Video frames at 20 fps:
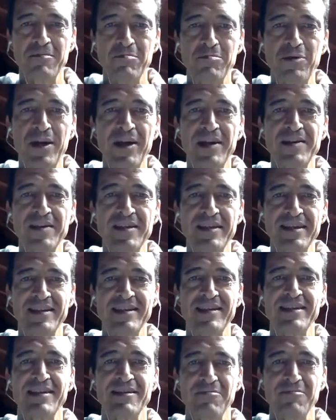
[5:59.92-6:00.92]
embrace
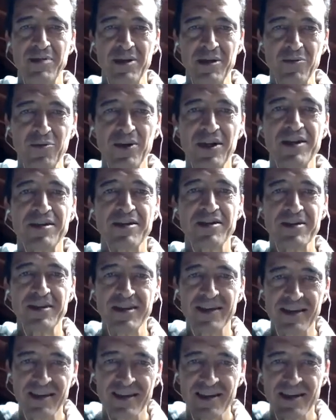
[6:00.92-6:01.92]
it, but we are
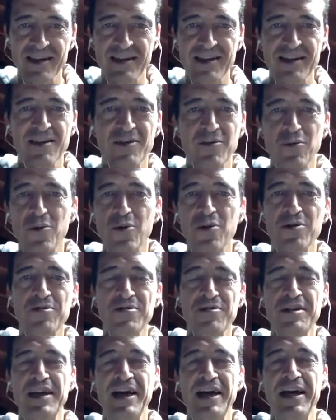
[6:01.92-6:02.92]
gonna work
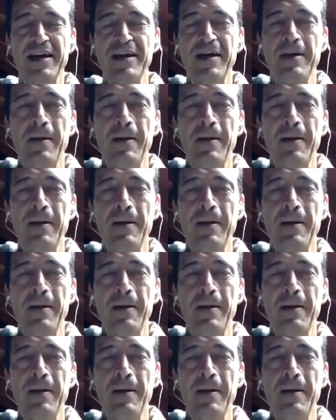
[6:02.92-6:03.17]
on that.